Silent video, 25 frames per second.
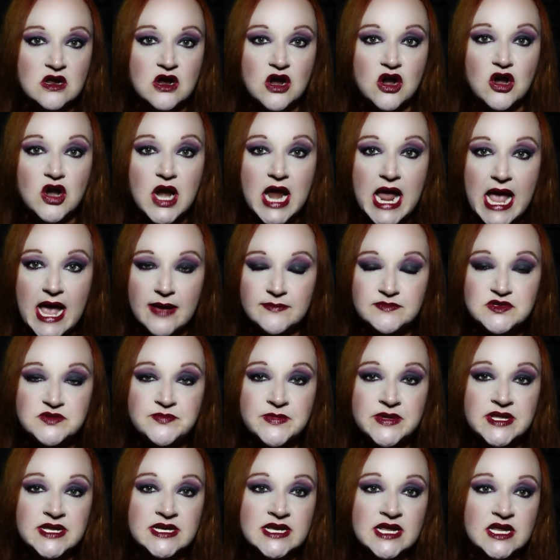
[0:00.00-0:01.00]
Her
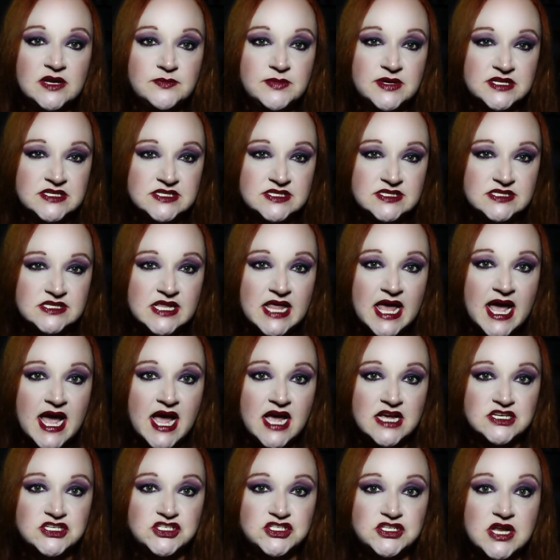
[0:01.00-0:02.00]
abdomen had been
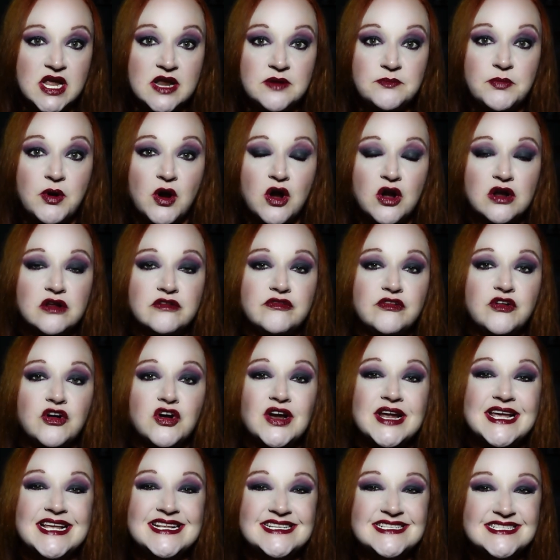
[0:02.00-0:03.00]
slashed and part of
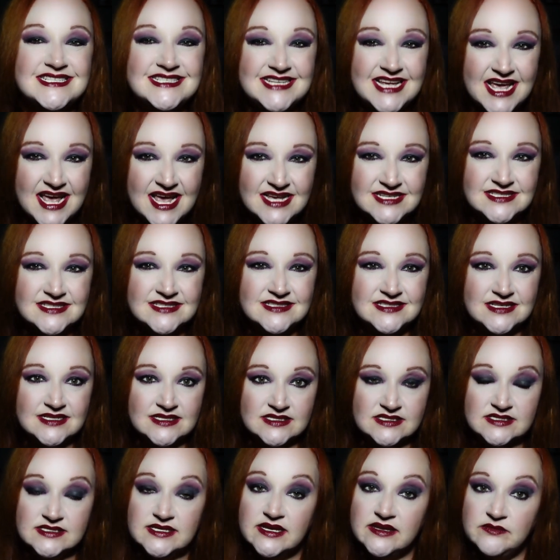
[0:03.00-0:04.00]
her
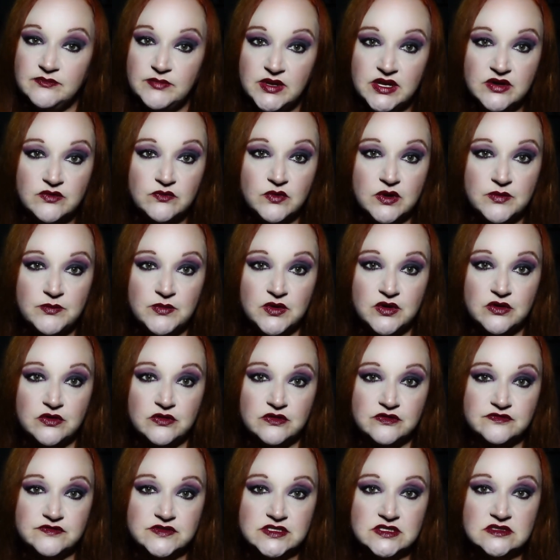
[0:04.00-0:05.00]
intestines had been
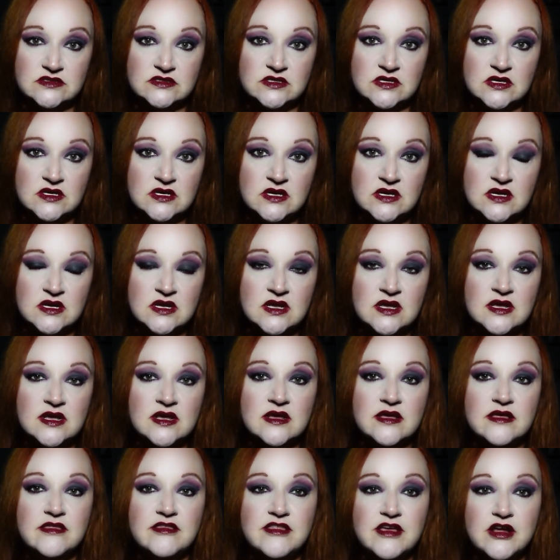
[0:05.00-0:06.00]
removed.
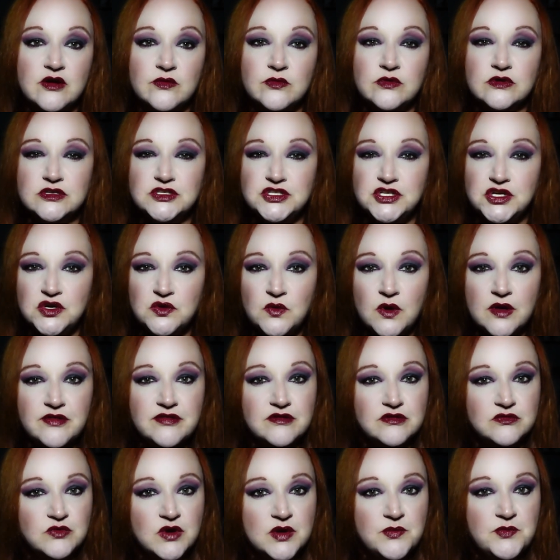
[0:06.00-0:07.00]
There were two
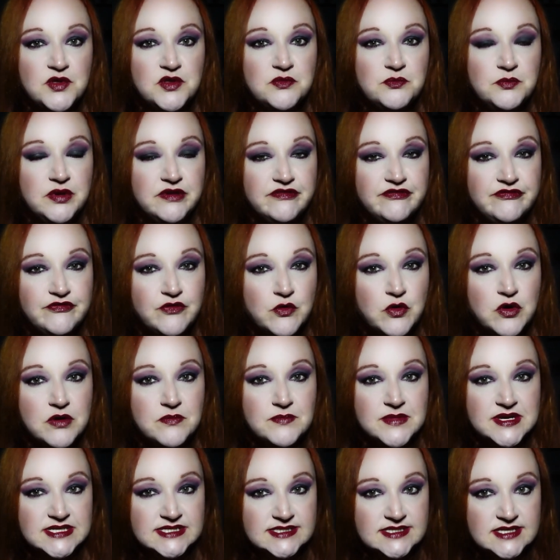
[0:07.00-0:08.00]
other women before
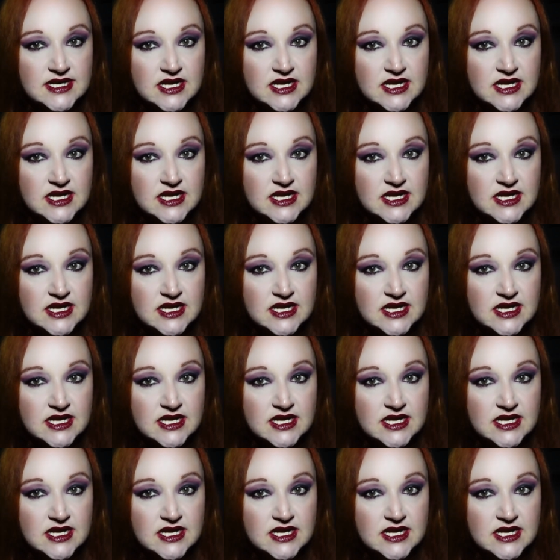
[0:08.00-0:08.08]
Miss